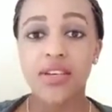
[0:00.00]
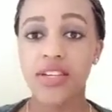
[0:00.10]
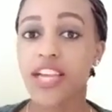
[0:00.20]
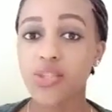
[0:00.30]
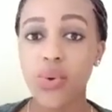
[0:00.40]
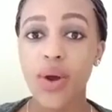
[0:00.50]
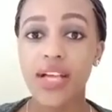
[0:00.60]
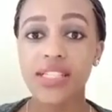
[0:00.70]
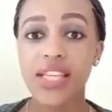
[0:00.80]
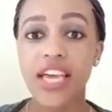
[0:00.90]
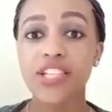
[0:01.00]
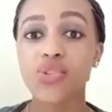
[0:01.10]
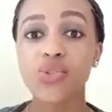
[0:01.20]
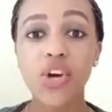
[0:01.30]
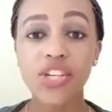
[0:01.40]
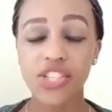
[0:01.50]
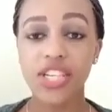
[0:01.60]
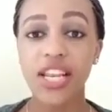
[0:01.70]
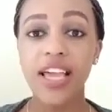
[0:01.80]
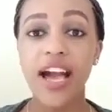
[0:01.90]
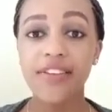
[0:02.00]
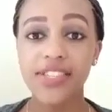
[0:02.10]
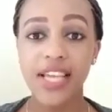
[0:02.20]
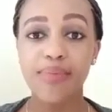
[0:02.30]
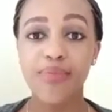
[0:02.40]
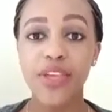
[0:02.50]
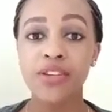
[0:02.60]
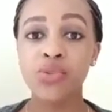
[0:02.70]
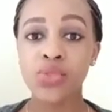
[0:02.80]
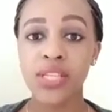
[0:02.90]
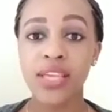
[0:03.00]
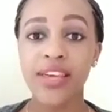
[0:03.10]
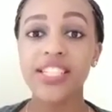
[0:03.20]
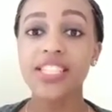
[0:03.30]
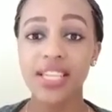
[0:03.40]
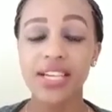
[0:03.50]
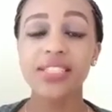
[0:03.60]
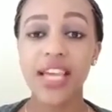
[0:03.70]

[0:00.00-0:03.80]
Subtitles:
get worse, and you don't really have something to say that yes,